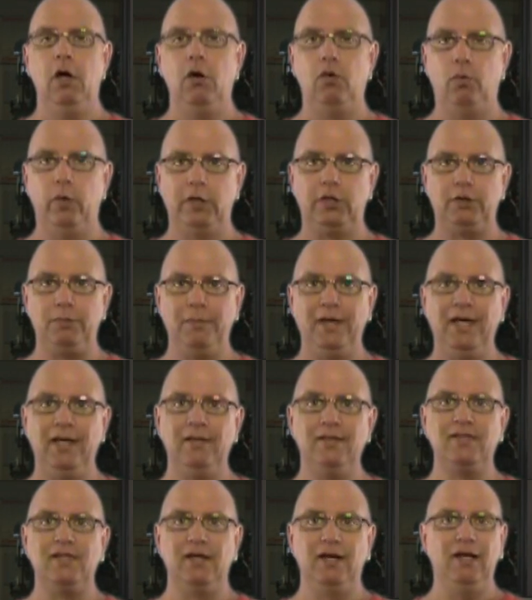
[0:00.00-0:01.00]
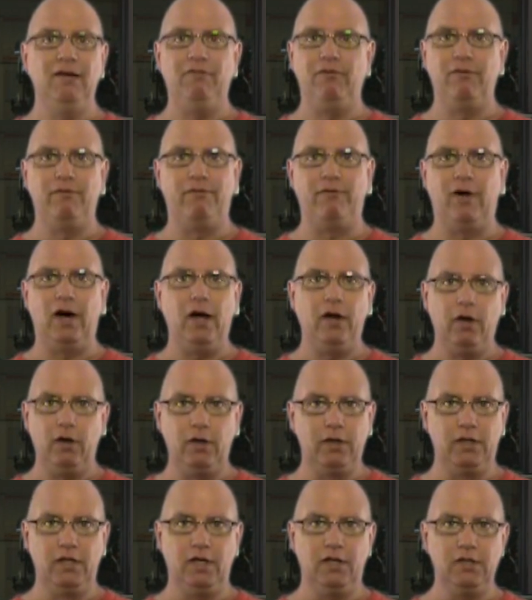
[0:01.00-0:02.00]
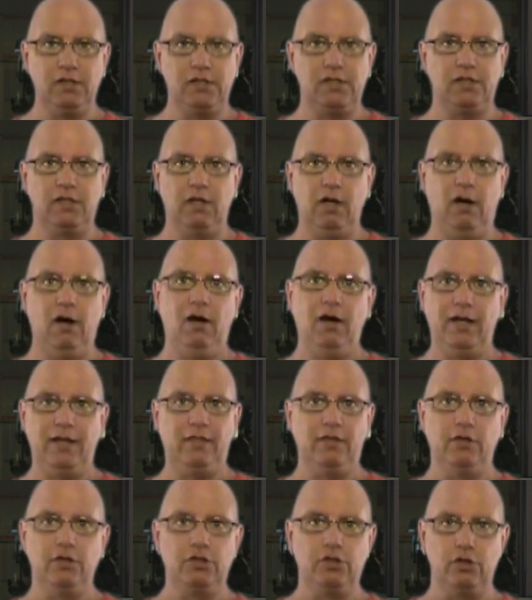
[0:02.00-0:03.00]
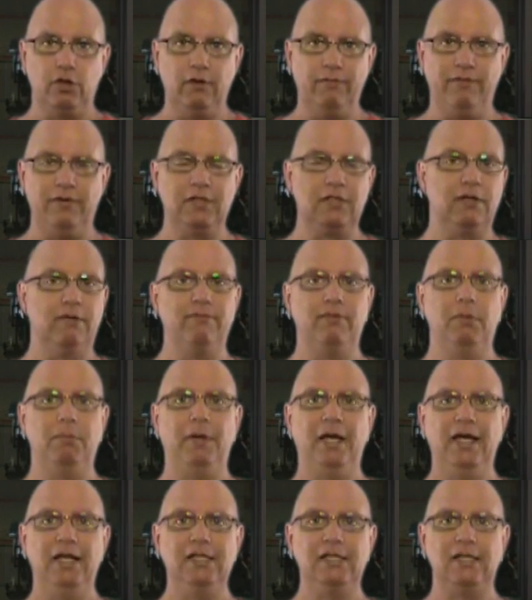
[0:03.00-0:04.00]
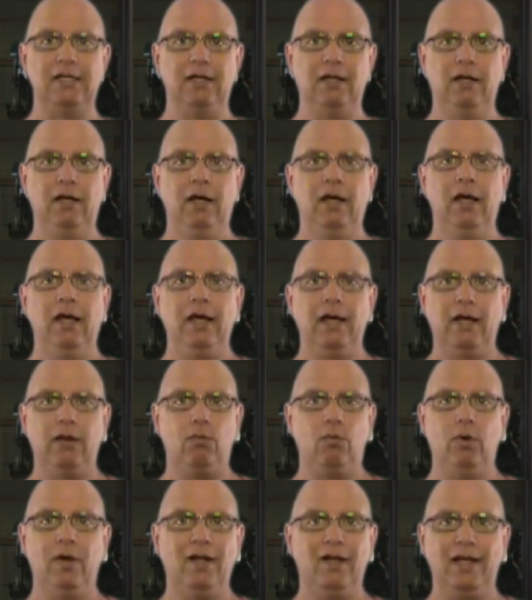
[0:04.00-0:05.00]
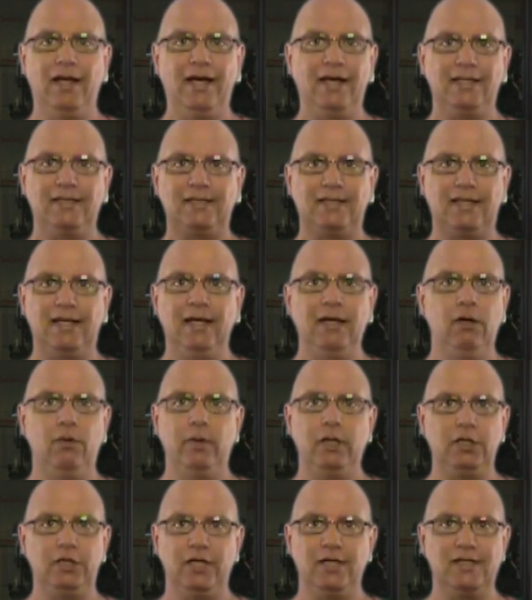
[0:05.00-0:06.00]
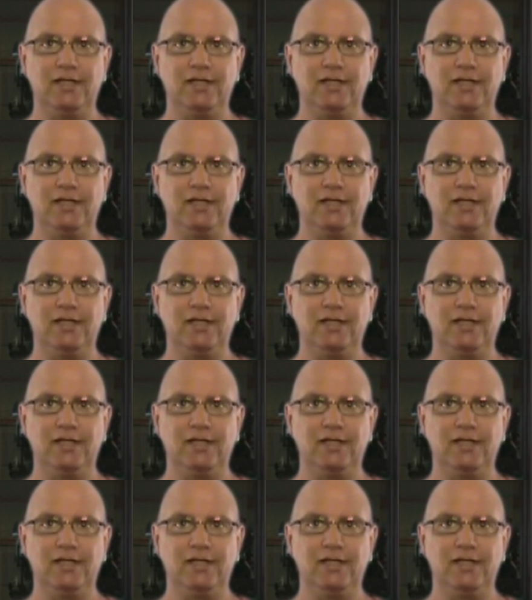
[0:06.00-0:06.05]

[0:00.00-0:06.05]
which means that if a fire does start at the surface of the basin, it will extinguish